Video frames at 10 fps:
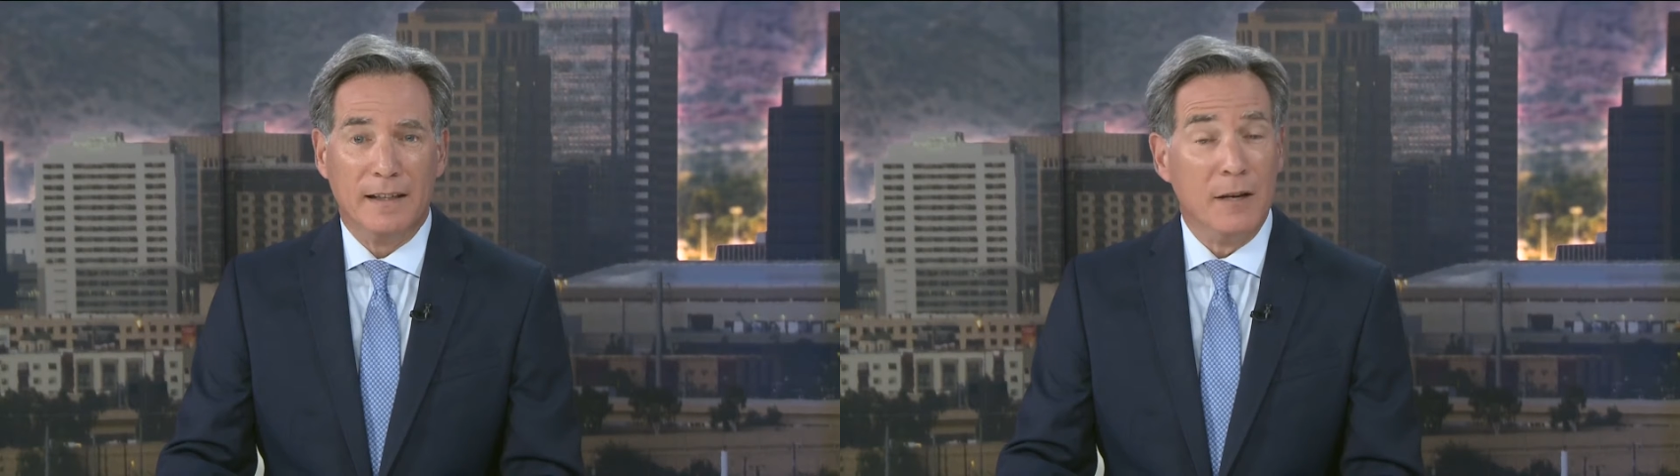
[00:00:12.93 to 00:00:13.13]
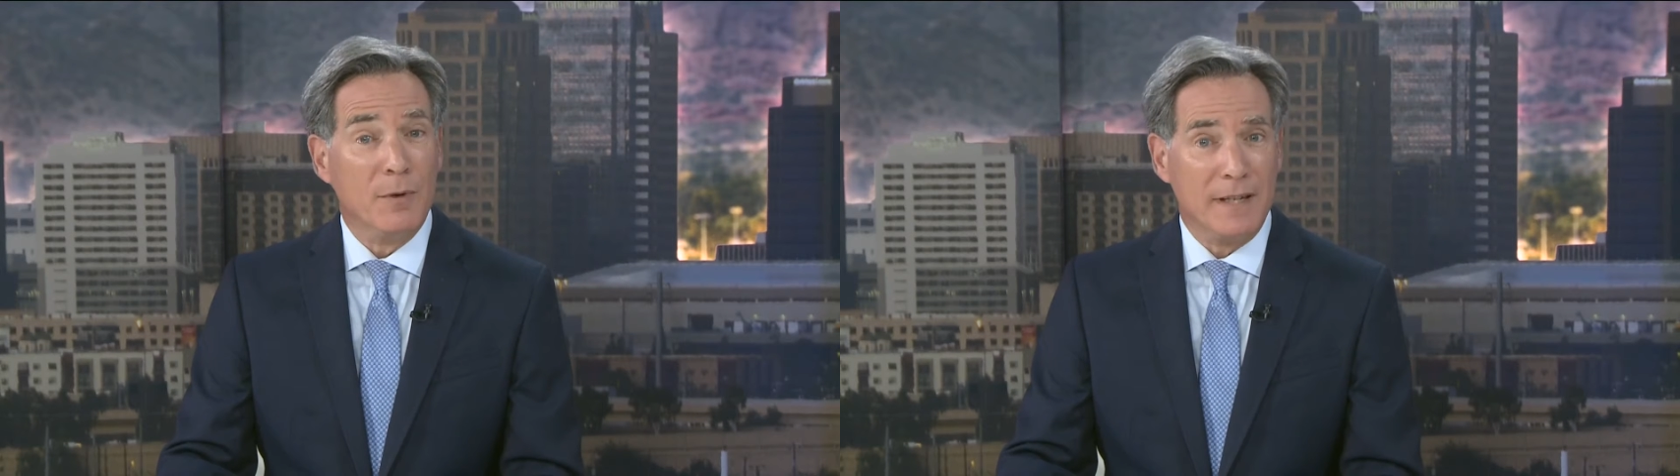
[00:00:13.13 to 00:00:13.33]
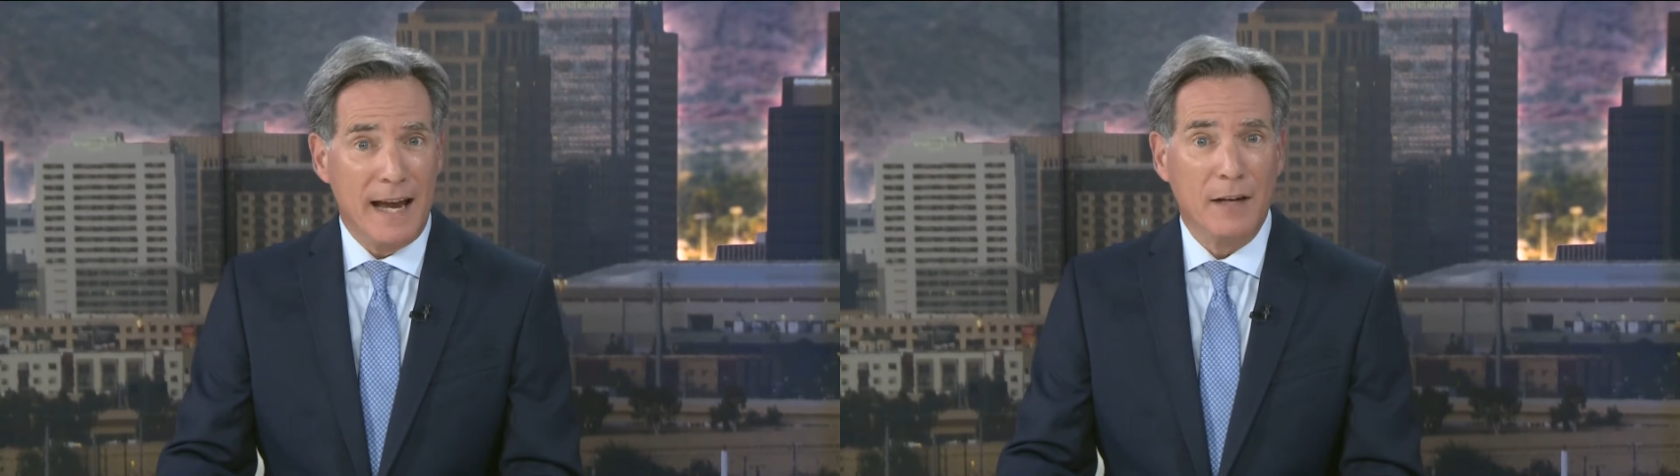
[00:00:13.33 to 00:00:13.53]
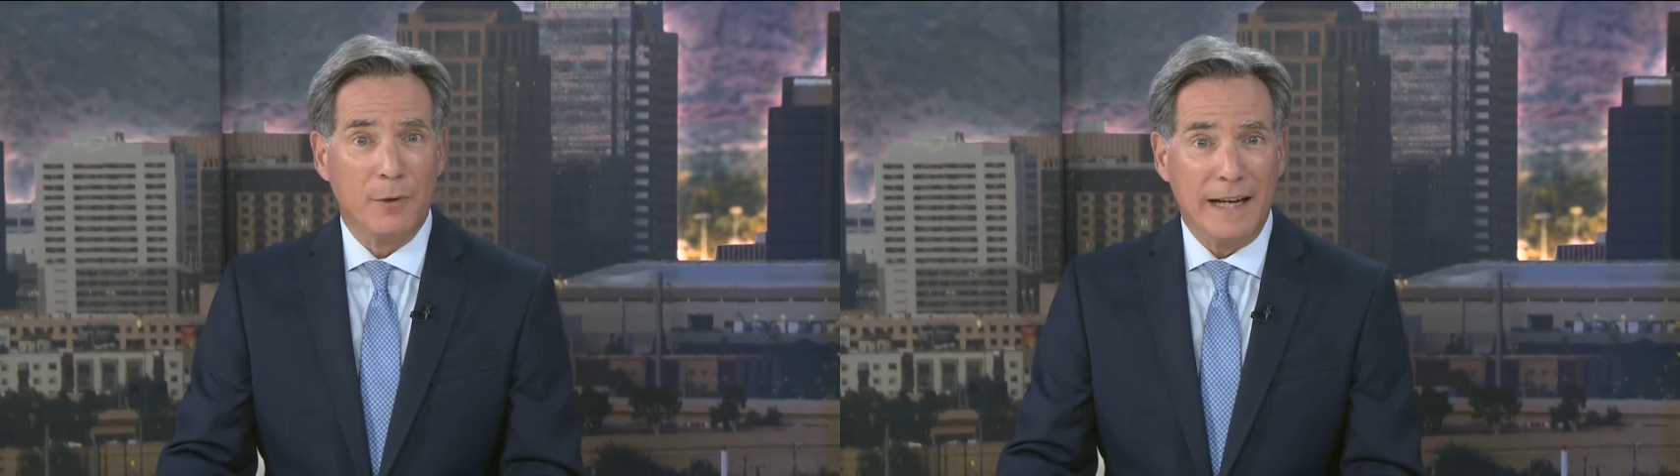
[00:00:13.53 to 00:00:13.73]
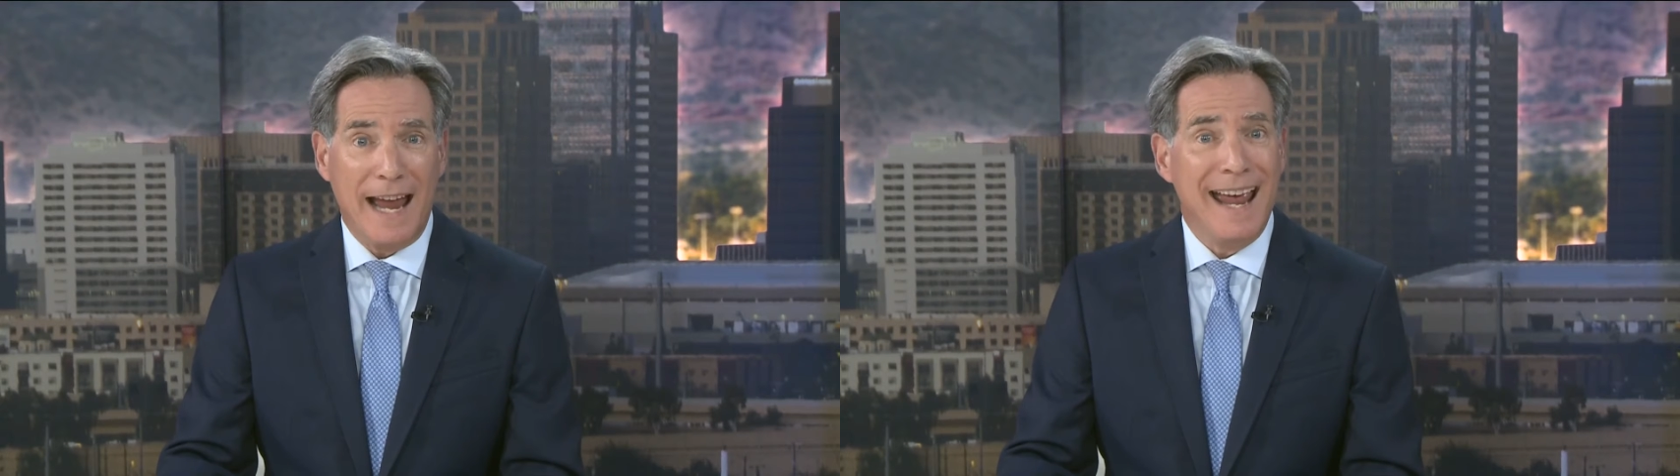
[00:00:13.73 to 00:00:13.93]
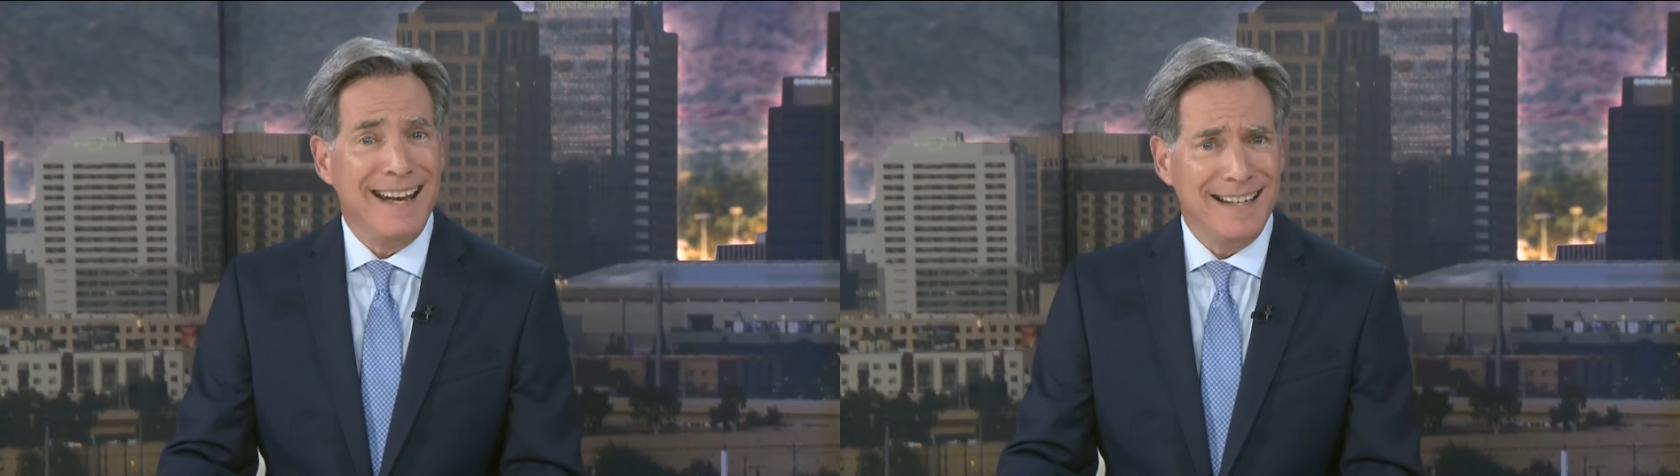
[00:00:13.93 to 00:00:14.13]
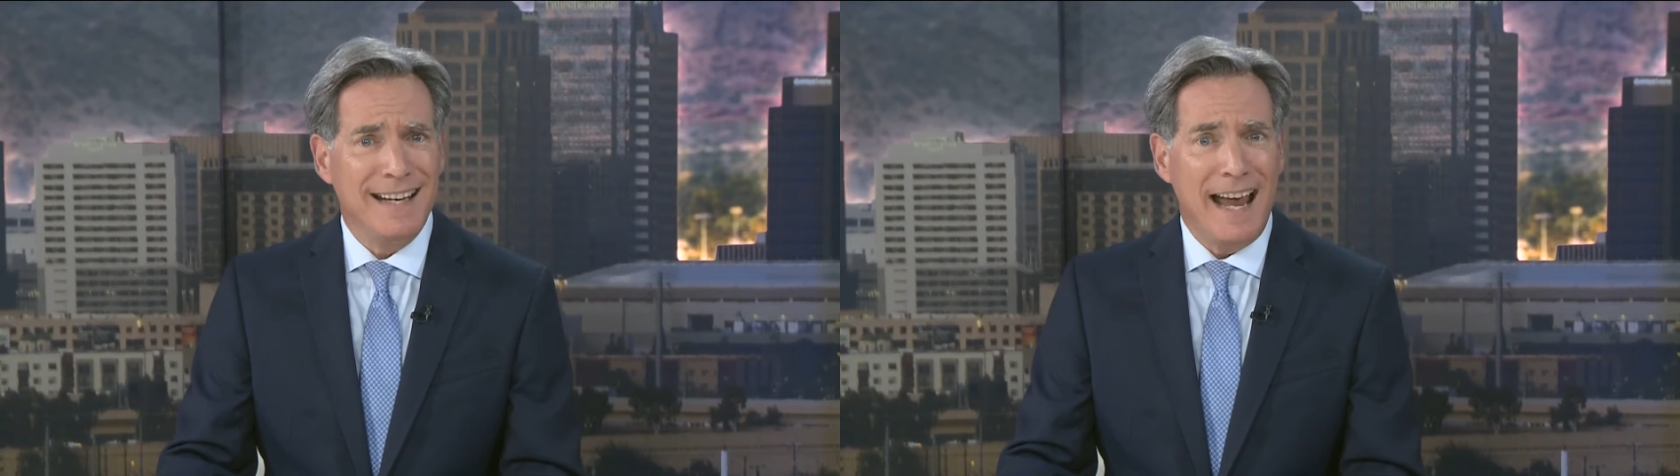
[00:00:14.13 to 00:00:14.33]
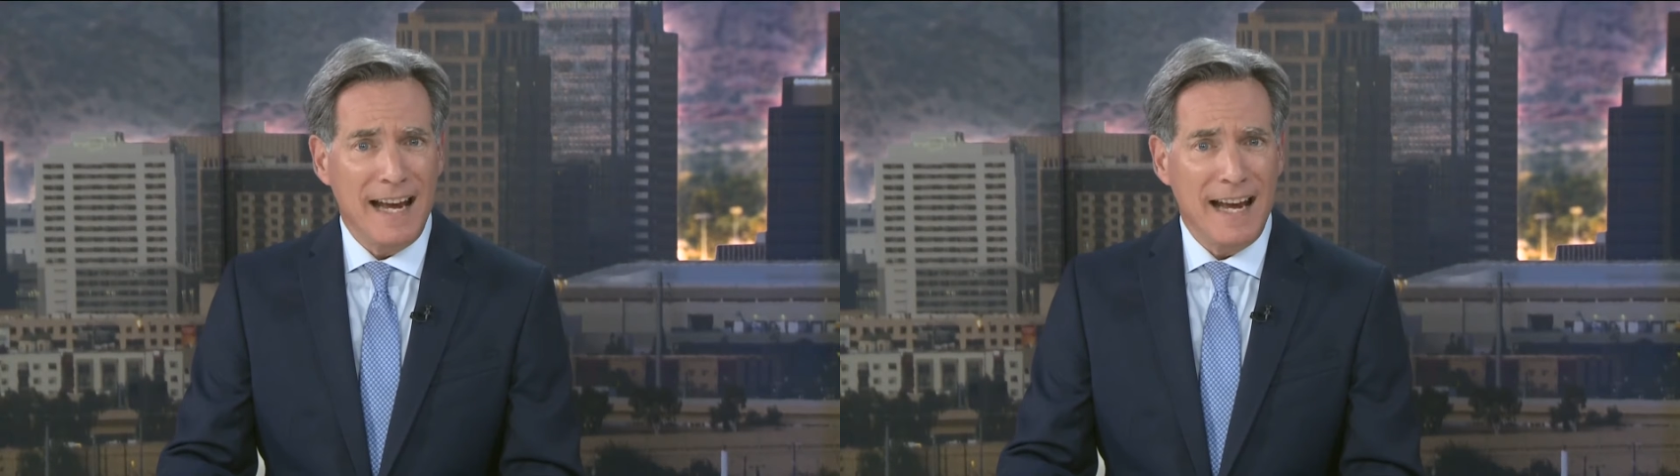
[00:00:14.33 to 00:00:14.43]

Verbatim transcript: He was angry and in